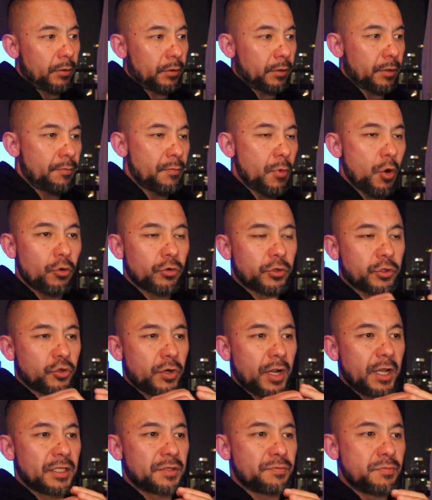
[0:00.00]
the most
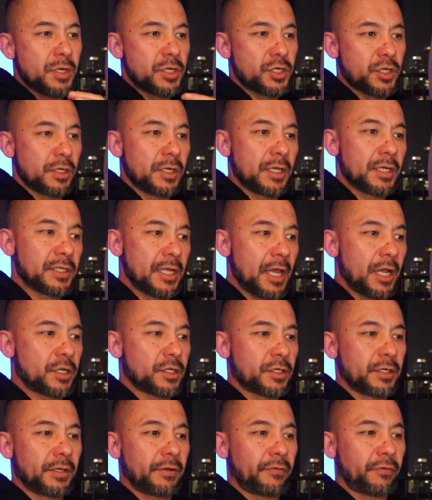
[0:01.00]
transmission is
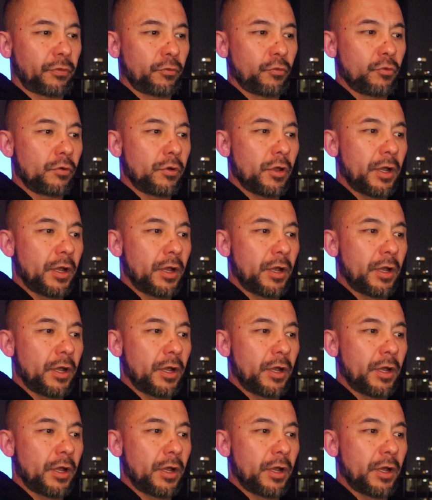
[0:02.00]
actually through